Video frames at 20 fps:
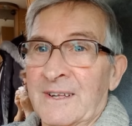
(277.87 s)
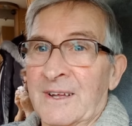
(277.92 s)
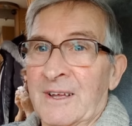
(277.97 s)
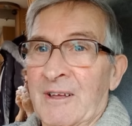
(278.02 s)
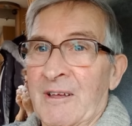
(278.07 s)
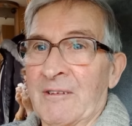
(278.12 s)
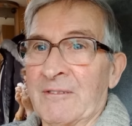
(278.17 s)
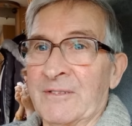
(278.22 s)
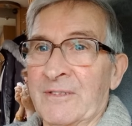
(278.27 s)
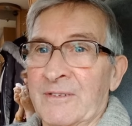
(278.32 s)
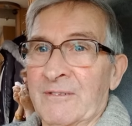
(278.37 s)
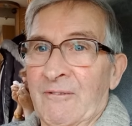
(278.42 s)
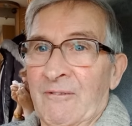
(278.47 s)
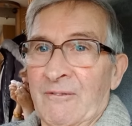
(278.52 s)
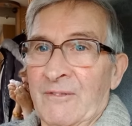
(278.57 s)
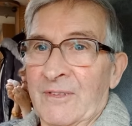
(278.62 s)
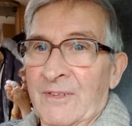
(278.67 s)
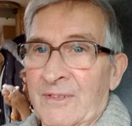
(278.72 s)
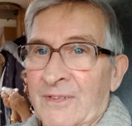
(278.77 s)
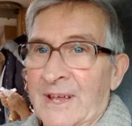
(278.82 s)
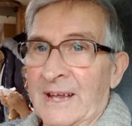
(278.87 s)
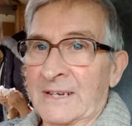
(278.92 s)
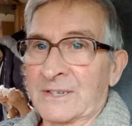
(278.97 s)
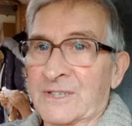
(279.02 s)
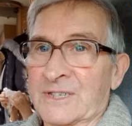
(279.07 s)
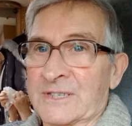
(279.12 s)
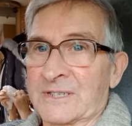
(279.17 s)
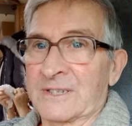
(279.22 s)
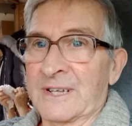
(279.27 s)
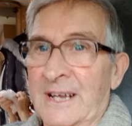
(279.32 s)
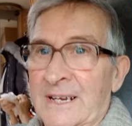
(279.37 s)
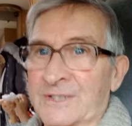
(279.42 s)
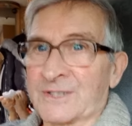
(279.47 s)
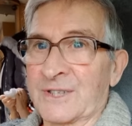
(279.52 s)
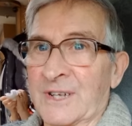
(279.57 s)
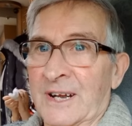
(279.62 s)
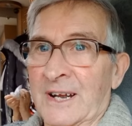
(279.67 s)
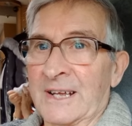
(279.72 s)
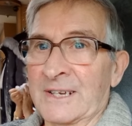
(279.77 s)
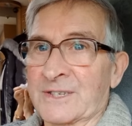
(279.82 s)
And that's
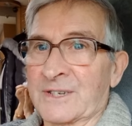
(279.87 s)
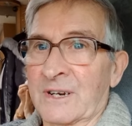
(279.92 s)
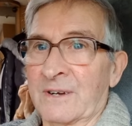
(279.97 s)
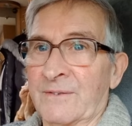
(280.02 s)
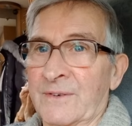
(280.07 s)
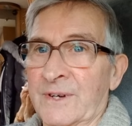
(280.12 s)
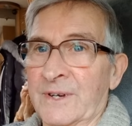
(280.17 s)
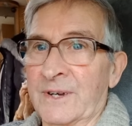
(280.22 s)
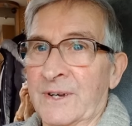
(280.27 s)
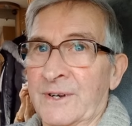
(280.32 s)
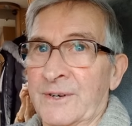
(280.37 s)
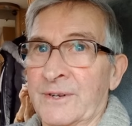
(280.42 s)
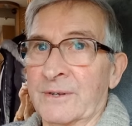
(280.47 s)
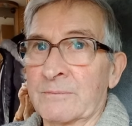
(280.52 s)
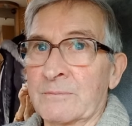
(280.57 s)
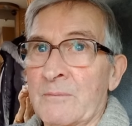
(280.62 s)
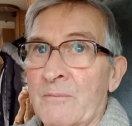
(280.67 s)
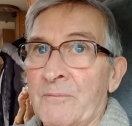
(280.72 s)
the last I've heard.